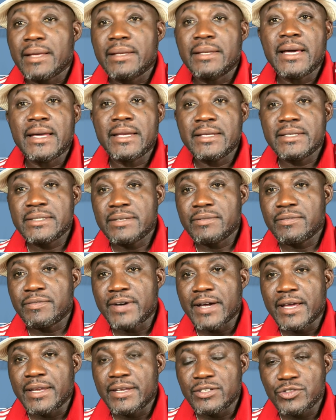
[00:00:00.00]
That is the
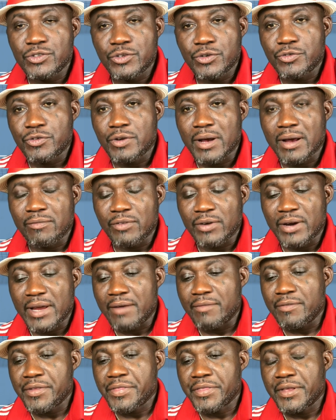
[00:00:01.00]
farthest you travel.
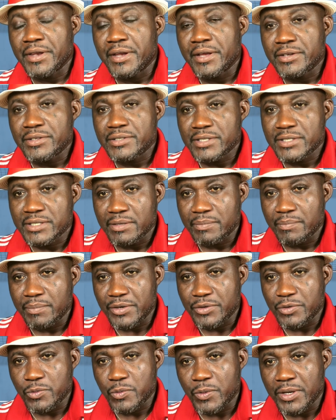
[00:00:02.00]
Everything else is in
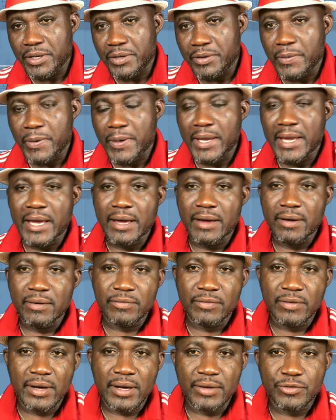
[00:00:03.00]
between. We
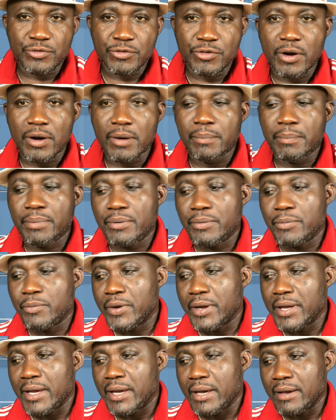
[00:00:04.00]
have Trump,
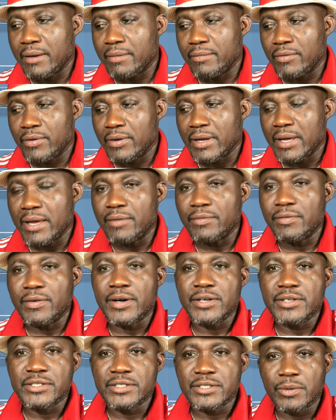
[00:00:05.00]
we have
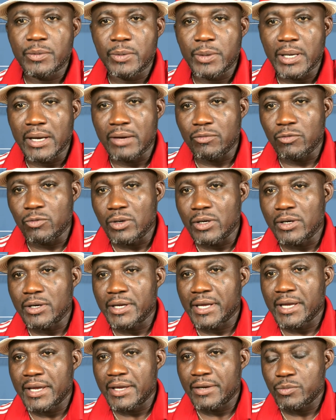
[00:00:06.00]
FRC, we have
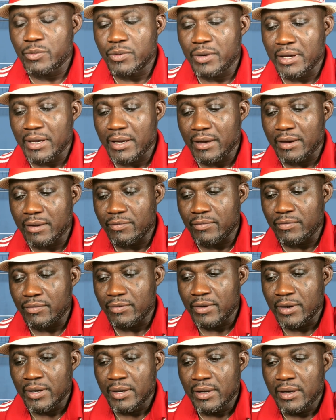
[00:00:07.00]
Wallgate, we have
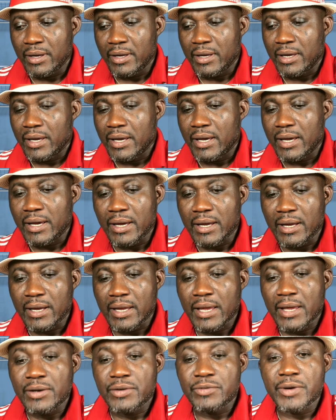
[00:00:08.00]

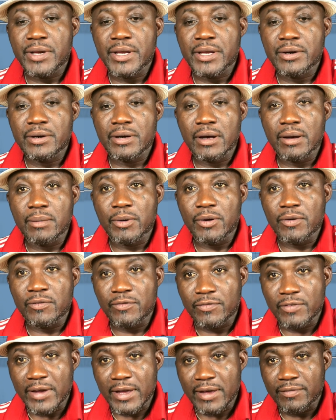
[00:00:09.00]
Country Club of
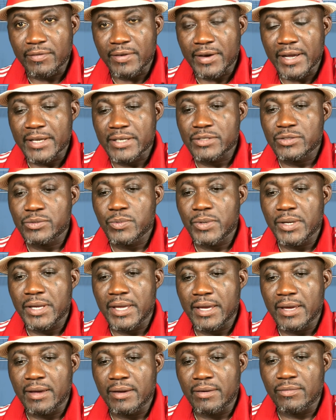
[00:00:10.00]
Fairfax, we
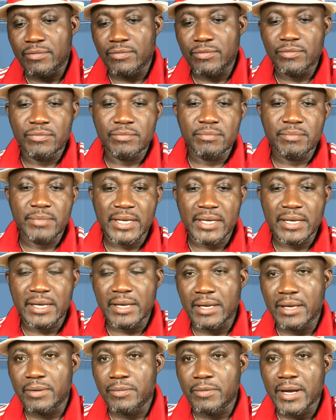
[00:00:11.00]
have
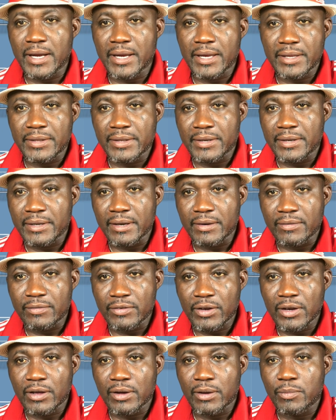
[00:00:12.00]
McLean Racket and
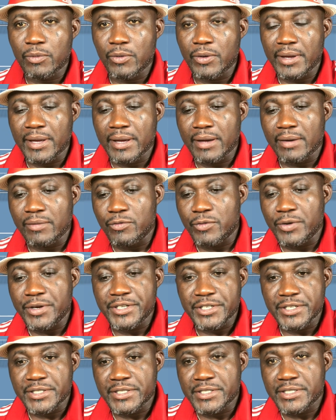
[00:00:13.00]
Health Club, we have
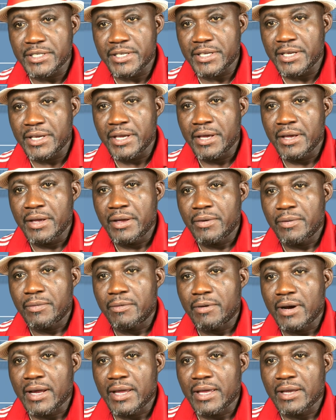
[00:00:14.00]
Regency
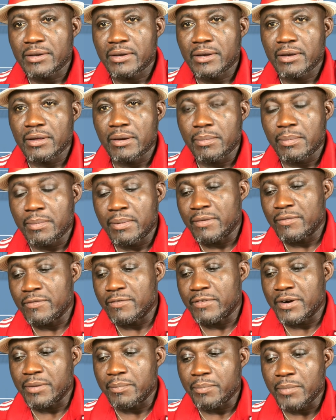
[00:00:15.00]
Racket Club,
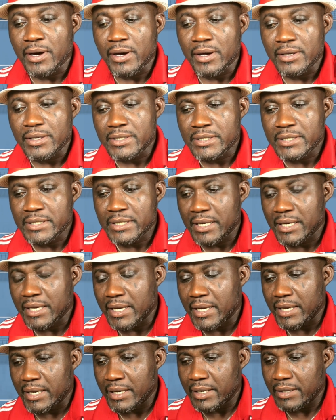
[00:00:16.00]
Vermont,
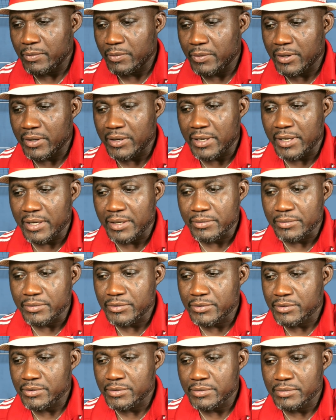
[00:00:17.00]
and what
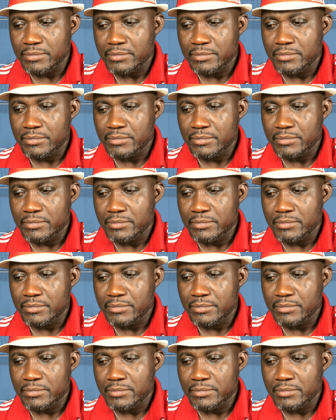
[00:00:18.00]
else?